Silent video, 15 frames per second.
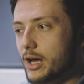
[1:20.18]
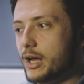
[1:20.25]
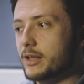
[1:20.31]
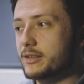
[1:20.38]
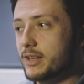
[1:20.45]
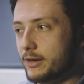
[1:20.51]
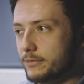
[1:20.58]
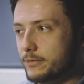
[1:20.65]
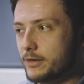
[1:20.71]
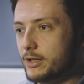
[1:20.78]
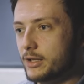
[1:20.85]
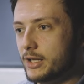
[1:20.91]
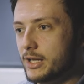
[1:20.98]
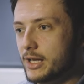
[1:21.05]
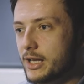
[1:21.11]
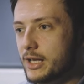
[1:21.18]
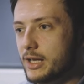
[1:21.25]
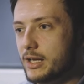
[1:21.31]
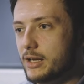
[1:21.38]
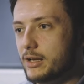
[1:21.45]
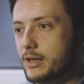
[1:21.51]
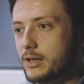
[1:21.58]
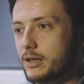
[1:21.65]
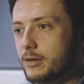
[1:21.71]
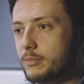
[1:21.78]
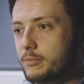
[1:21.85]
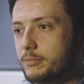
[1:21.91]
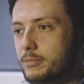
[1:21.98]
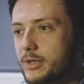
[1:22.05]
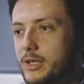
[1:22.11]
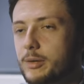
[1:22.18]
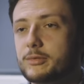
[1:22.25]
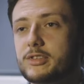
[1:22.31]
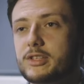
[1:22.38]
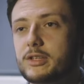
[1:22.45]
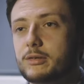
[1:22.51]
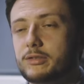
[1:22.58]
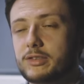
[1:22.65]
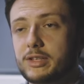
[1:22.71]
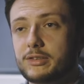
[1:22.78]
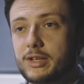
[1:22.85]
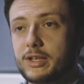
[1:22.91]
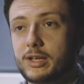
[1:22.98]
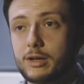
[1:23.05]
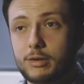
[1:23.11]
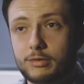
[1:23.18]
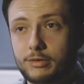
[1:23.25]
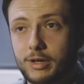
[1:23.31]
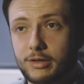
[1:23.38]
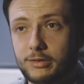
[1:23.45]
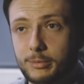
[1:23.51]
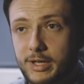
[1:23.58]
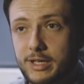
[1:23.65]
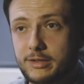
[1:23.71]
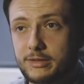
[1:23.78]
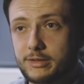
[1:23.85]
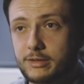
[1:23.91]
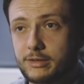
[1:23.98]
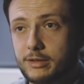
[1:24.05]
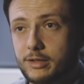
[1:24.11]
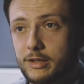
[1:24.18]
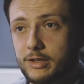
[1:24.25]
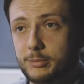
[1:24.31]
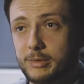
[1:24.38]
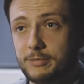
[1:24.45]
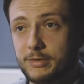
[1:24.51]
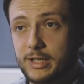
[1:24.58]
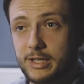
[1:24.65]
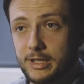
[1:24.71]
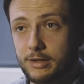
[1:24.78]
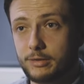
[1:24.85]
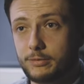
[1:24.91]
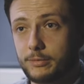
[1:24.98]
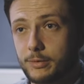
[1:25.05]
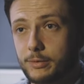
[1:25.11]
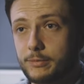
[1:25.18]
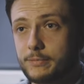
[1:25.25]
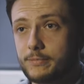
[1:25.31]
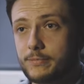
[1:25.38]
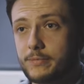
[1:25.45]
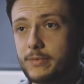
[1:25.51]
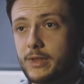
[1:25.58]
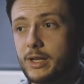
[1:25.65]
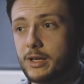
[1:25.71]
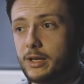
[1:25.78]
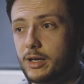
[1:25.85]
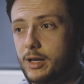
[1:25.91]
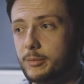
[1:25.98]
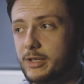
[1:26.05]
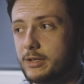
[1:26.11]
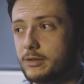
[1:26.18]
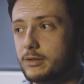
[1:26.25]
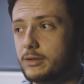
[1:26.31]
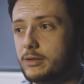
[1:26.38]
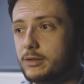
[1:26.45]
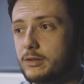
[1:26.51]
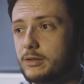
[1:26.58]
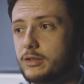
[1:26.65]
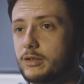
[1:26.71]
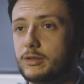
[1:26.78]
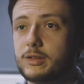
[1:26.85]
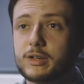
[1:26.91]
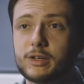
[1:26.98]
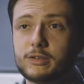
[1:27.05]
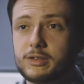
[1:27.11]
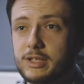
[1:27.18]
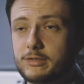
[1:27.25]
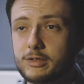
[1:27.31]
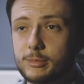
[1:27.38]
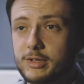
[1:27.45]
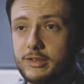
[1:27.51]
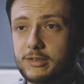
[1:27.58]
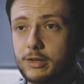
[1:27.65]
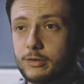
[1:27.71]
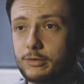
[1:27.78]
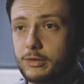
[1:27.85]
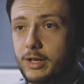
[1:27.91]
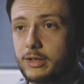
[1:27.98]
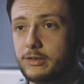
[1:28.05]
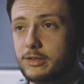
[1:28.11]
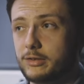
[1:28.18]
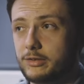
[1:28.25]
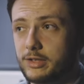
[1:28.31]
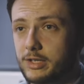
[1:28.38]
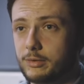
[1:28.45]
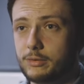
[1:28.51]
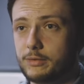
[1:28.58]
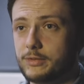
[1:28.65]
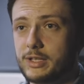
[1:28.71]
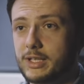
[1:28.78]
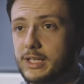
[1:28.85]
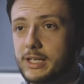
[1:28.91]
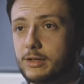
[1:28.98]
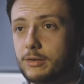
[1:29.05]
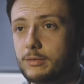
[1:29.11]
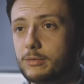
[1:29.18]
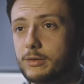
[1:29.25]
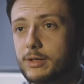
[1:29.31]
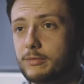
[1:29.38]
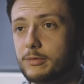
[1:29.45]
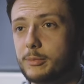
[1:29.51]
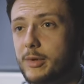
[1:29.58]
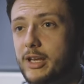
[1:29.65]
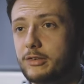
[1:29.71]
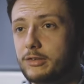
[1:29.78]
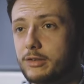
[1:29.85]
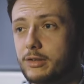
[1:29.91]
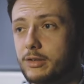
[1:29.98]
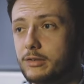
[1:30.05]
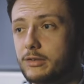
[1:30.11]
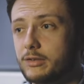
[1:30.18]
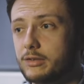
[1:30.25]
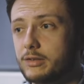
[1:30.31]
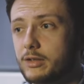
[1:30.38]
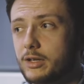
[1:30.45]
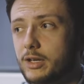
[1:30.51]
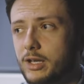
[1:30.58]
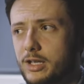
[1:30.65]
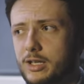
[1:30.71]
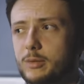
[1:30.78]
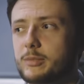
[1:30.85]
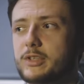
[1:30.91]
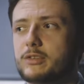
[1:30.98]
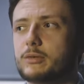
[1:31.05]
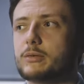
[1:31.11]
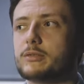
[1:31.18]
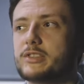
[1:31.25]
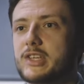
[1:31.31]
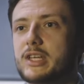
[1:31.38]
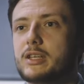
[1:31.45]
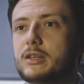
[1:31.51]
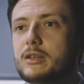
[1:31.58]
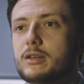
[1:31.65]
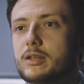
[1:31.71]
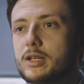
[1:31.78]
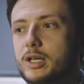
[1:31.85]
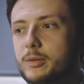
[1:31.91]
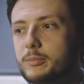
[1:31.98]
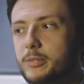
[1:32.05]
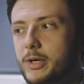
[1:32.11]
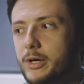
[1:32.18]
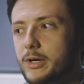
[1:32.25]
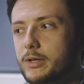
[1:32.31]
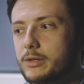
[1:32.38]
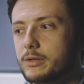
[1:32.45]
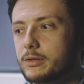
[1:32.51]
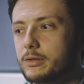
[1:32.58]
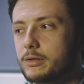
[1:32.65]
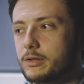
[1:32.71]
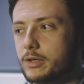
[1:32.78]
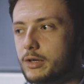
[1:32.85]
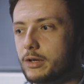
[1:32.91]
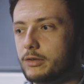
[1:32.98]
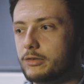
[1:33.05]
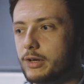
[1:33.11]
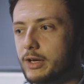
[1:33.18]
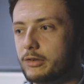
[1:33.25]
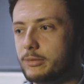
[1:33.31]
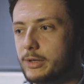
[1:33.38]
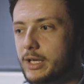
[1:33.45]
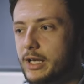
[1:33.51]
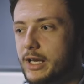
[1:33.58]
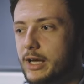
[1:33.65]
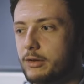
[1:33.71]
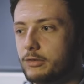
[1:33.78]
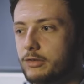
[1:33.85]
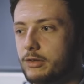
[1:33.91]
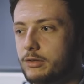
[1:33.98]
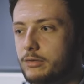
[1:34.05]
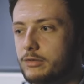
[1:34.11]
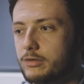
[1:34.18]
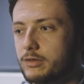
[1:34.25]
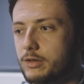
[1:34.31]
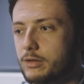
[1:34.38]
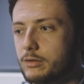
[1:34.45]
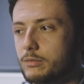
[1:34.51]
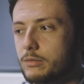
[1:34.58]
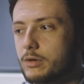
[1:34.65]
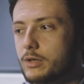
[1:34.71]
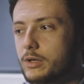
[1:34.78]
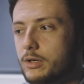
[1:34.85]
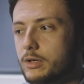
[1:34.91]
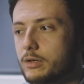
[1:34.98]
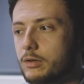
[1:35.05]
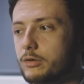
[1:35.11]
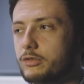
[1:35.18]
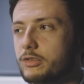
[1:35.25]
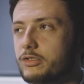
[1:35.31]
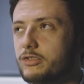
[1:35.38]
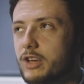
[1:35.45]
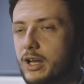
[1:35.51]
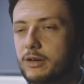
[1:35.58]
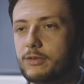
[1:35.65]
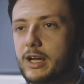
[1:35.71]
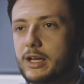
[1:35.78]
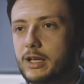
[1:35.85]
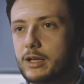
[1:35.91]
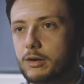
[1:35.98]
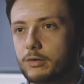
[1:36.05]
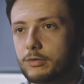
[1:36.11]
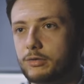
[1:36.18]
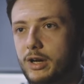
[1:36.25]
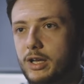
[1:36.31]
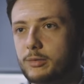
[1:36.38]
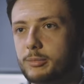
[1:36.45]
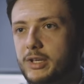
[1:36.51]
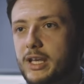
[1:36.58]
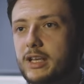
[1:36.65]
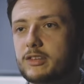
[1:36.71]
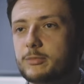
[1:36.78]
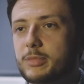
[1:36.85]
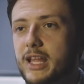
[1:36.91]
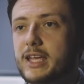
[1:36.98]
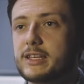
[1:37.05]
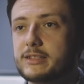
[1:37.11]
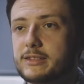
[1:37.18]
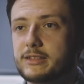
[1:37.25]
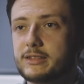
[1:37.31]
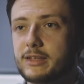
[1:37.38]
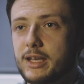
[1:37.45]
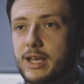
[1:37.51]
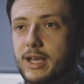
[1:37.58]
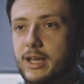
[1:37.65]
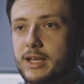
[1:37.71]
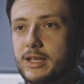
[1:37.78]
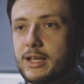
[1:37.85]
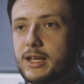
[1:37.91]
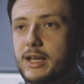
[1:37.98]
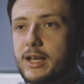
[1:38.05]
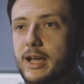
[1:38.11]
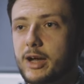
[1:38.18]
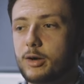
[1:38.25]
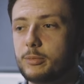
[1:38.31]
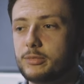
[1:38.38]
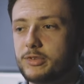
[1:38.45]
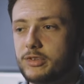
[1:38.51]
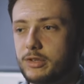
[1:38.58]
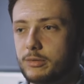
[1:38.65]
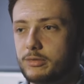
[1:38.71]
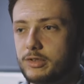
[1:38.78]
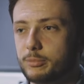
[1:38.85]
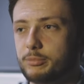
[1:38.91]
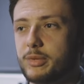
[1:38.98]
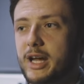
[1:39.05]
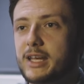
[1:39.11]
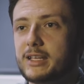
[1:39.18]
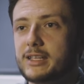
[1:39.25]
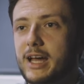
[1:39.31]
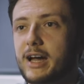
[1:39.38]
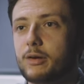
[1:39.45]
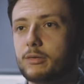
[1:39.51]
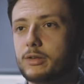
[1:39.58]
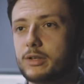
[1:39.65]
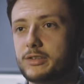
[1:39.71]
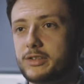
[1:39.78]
And definitely being able to use things like the contract suite has been really useful. I mean, you look at some of these contracts and you see all of the legal information and it can be daunting, but the contract suite allows you to not just generate contracts, but it explains it and it helps you to break down the